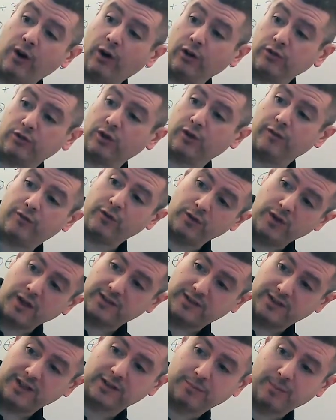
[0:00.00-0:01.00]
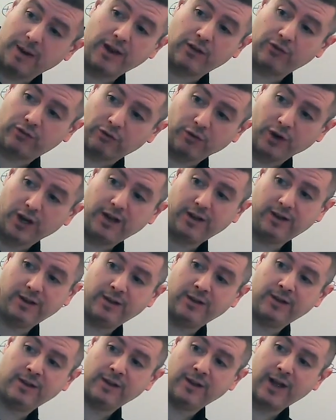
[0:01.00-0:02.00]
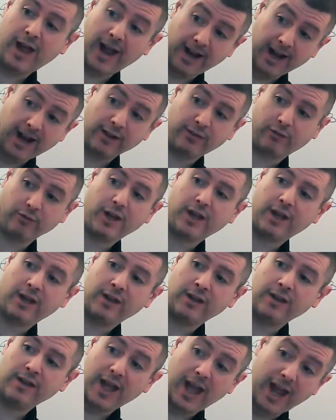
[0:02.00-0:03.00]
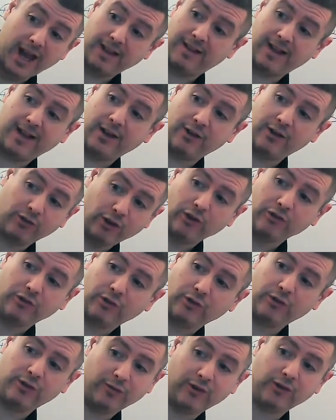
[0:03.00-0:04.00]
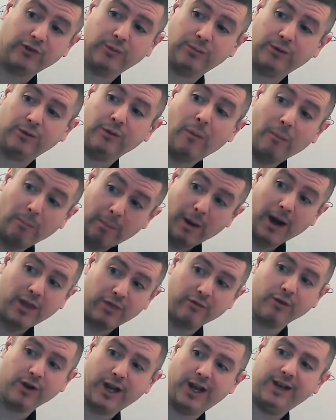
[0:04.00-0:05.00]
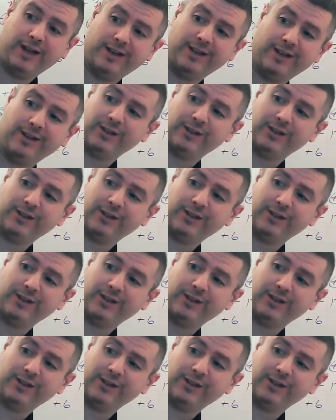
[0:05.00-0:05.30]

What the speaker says: And also, if you did 6 minus 3 and got 3, 18 is also divisible by 3.